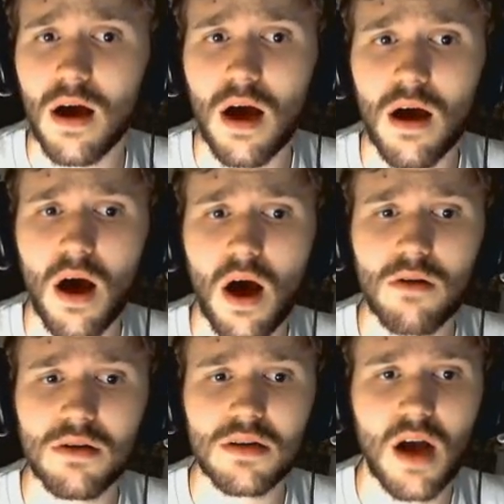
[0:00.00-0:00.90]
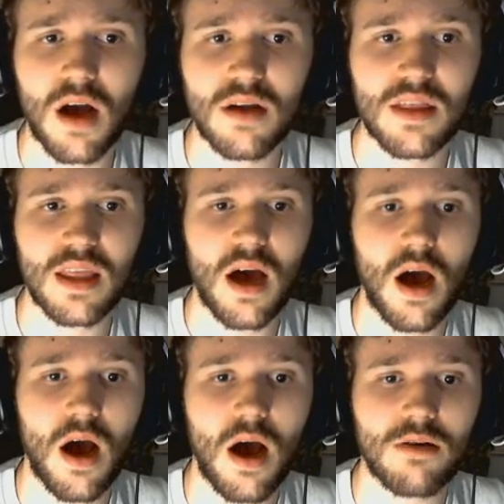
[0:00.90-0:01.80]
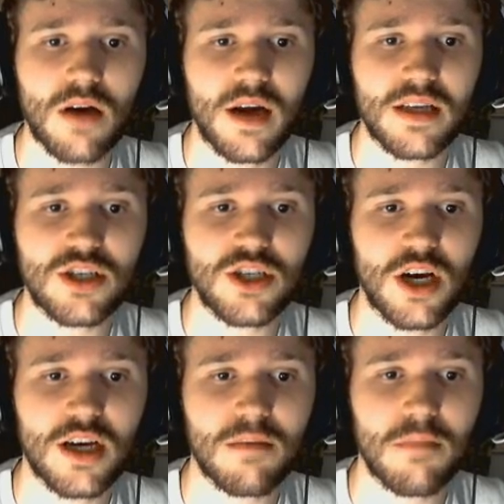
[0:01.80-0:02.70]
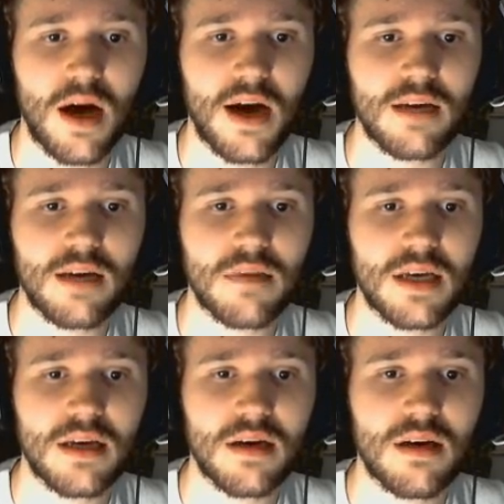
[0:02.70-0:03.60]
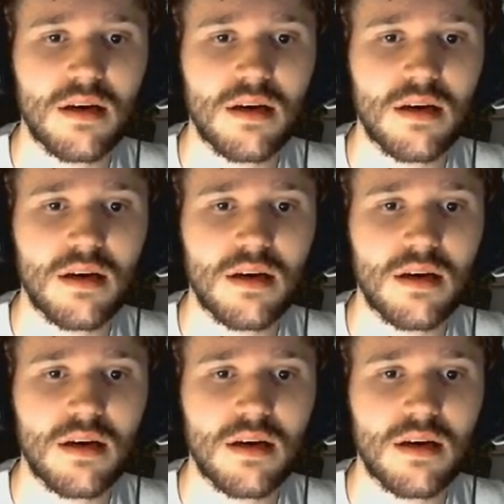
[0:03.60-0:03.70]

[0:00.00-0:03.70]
Uh, oh, oh God, he's jerking behind me.